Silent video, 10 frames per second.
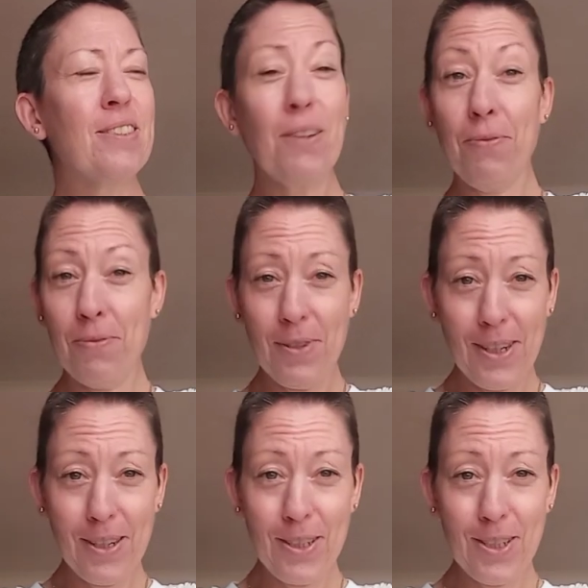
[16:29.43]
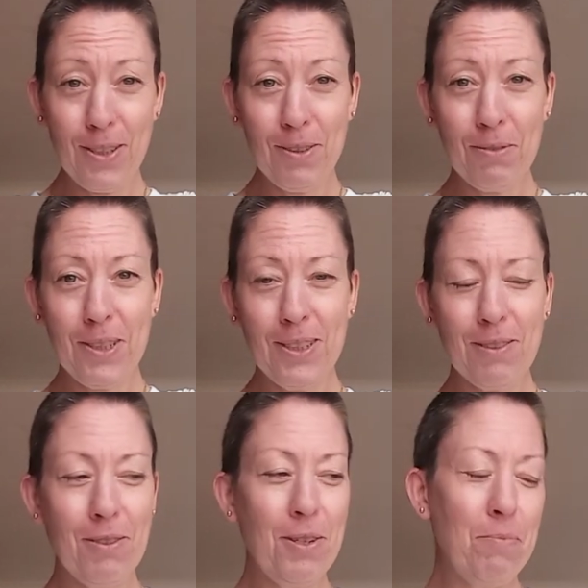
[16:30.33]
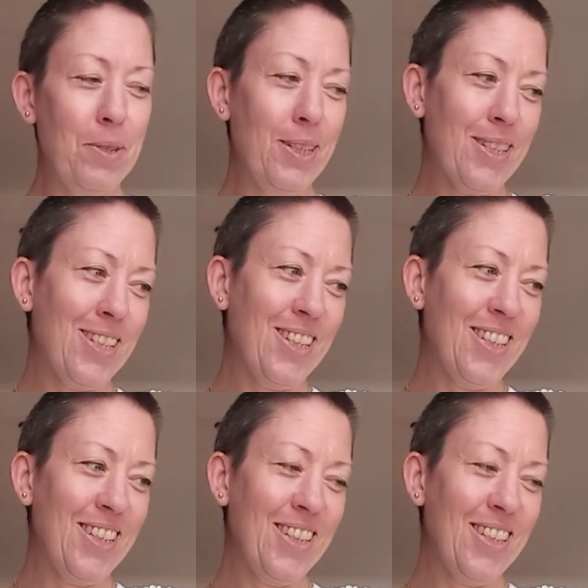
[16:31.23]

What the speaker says: suffering Shells World crew, but